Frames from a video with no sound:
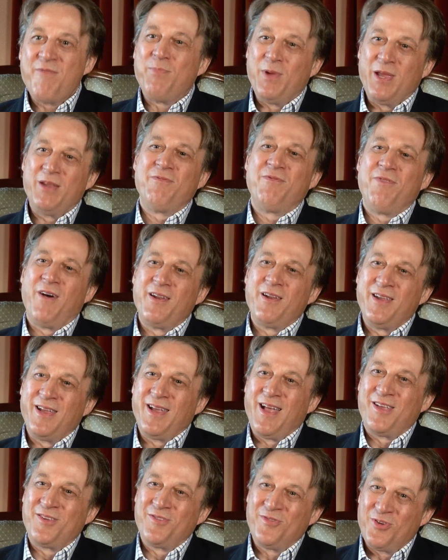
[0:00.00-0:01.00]
been
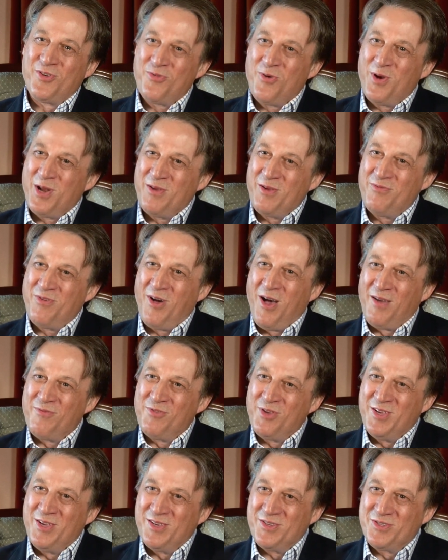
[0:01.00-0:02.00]
funding us for 25
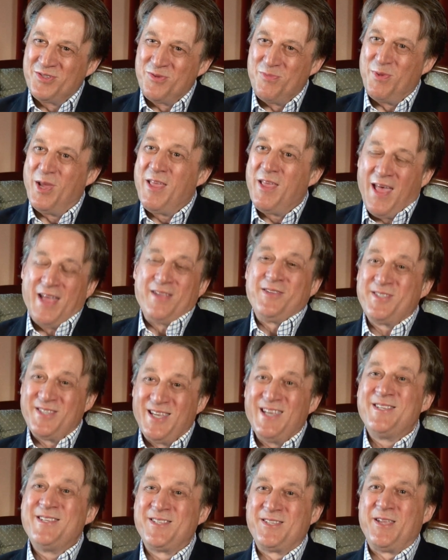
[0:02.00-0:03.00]
years. To me, that
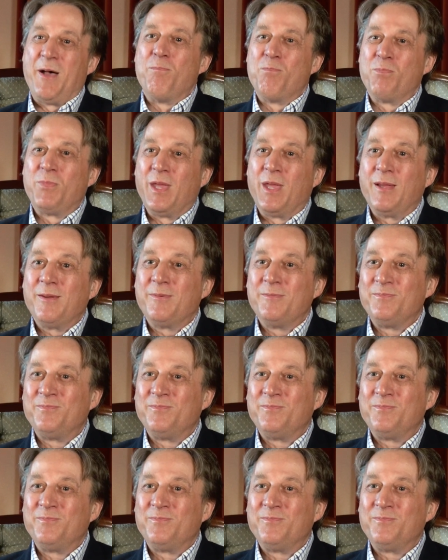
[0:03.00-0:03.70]
says something.